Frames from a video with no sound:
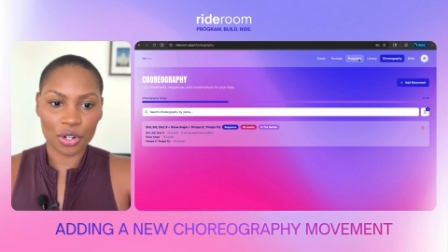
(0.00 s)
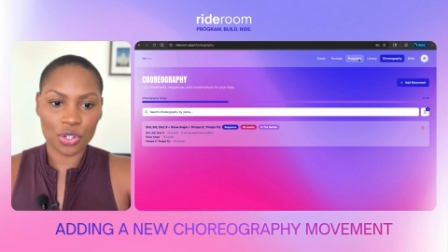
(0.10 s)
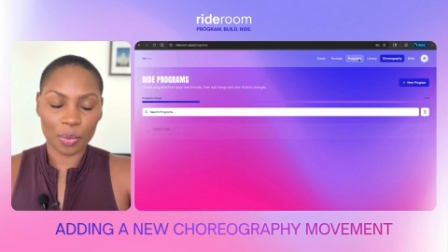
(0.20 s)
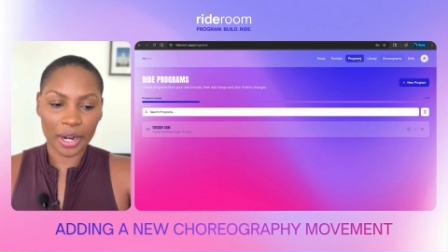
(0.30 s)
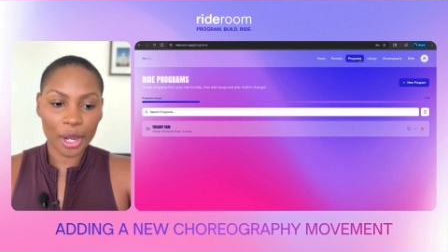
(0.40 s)

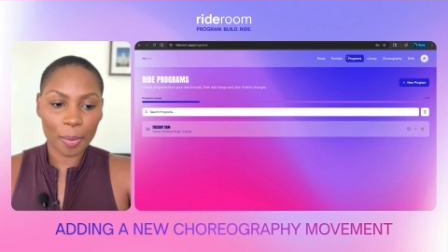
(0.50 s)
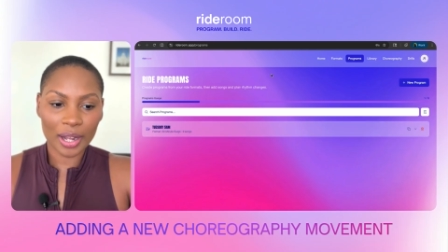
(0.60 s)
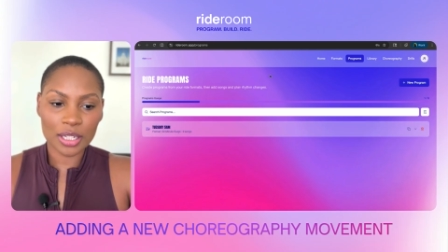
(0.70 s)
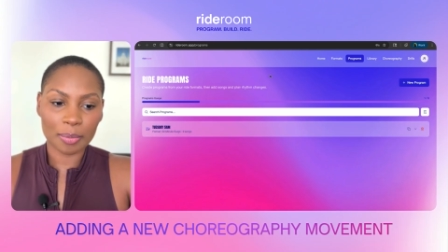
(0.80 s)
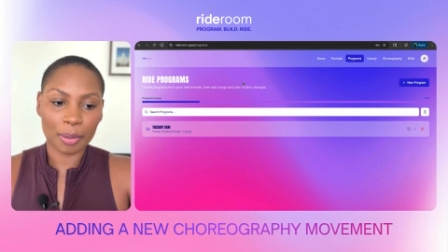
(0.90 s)
So when I go
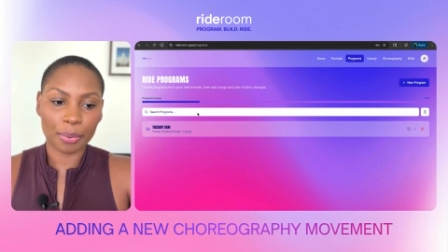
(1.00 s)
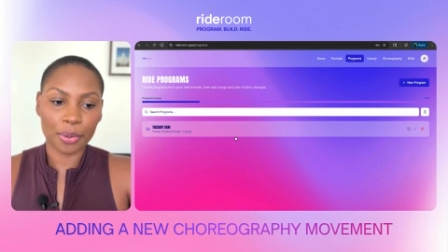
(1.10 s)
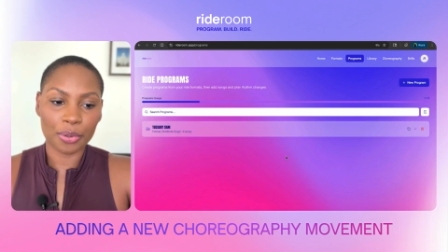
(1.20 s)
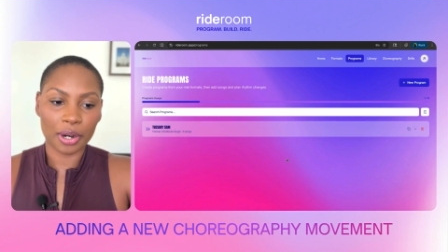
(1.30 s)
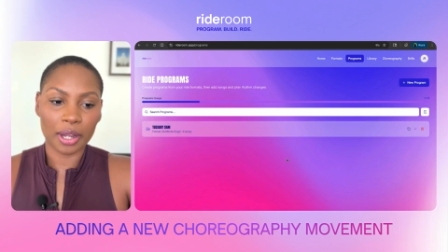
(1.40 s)
back to my
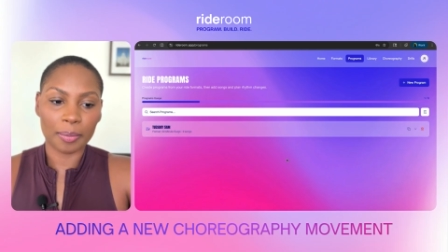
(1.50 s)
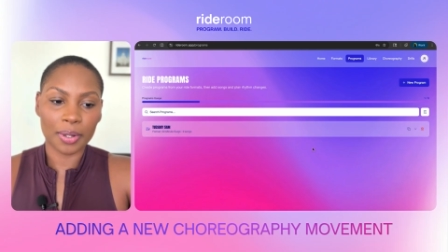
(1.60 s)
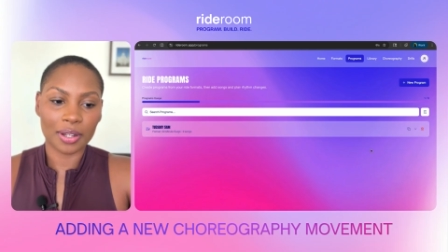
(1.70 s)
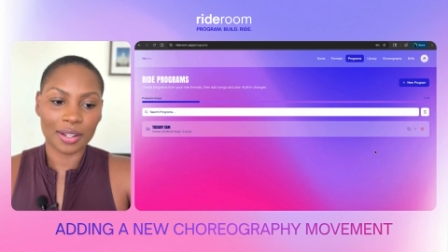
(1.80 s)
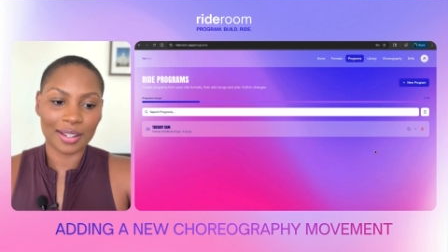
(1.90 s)
program,
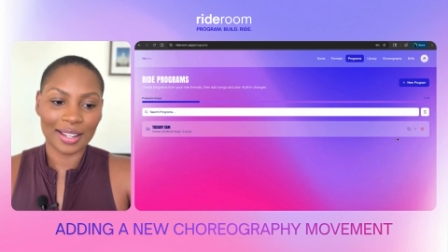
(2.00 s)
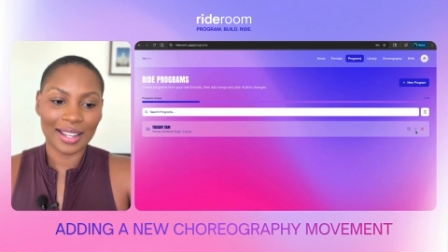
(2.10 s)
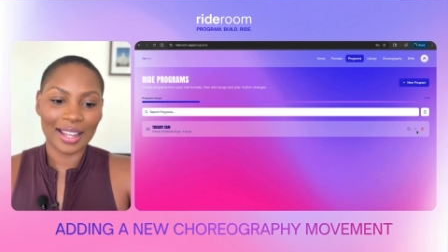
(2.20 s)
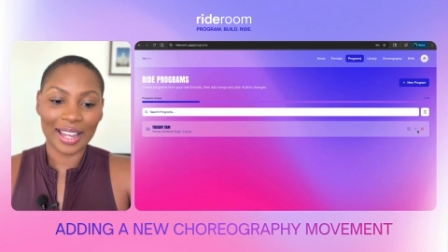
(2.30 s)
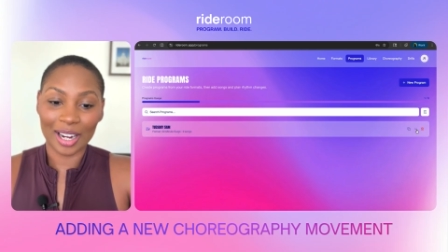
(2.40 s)

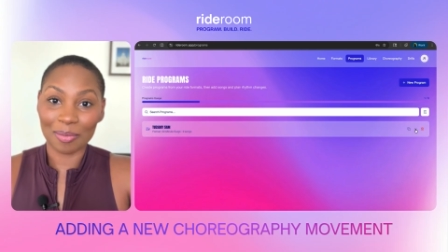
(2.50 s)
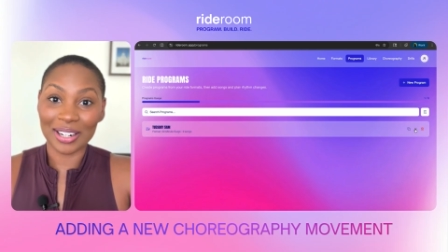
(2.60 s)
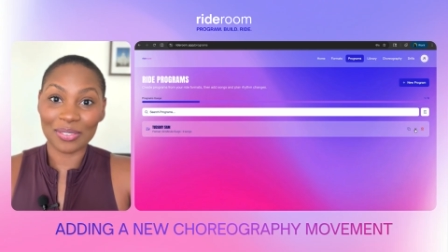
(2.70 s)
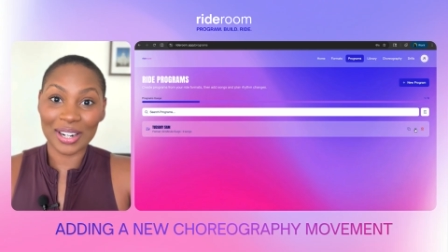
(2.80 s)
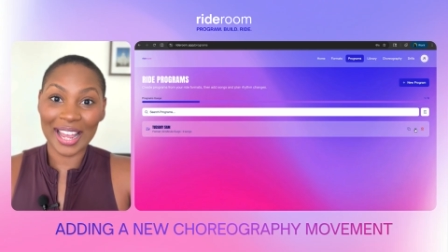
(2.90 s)
and I'm going
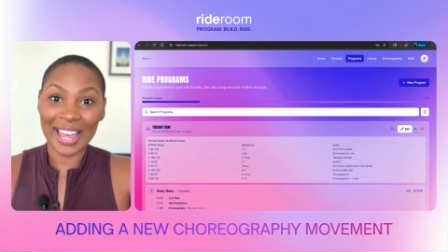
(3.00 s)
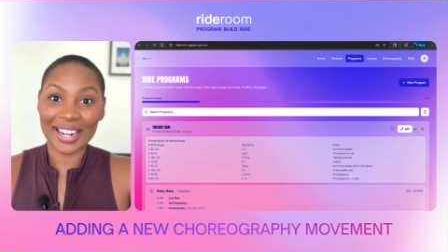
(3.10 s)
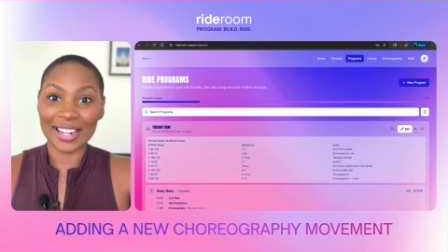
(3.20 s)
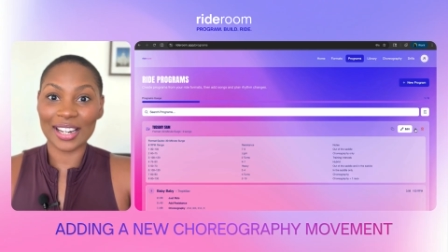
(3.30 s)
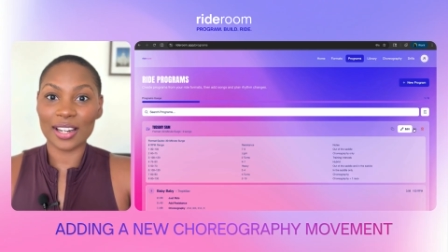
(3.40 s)
to want to
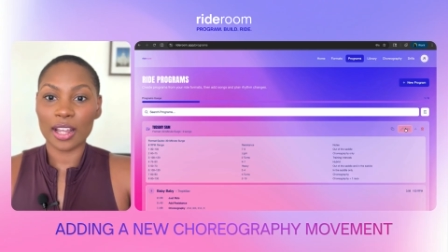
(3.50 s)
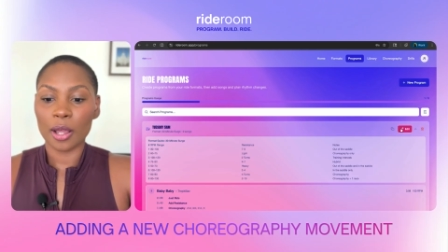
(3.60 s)
edit it,